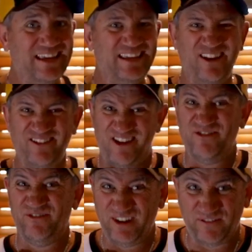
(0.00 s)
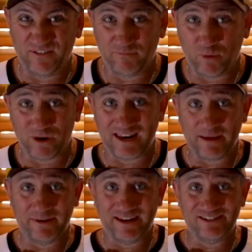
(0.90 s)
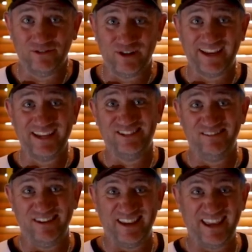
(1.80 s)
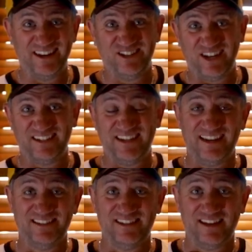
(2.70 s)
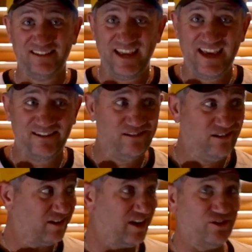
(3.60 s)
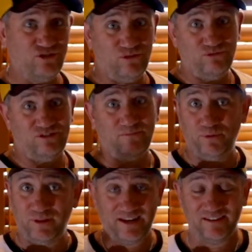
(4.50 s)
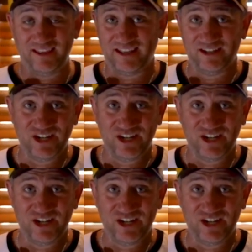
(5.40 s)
you don't know if you've bought a lemon until I guess you get it checked out and sussed out. I got no tools to pull anything and